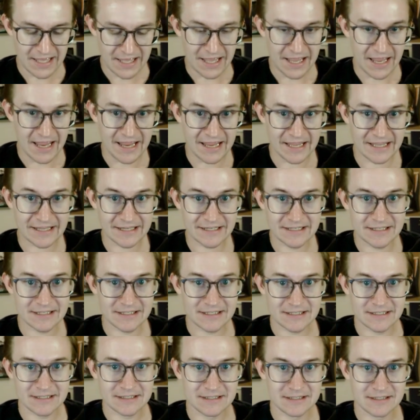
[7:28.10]
And
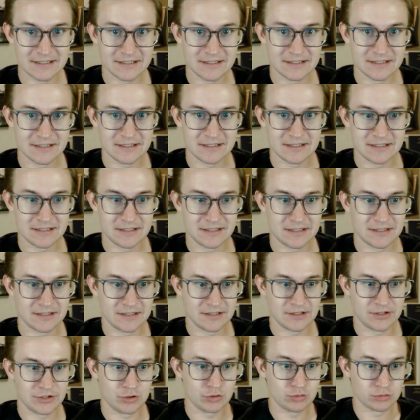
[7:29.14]

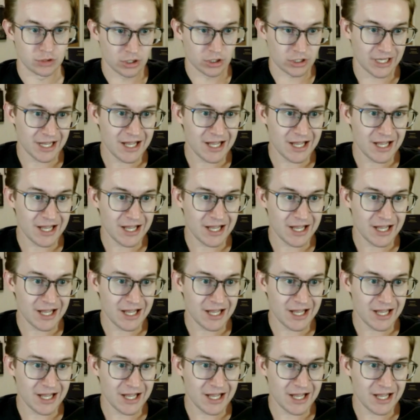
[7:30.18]
you look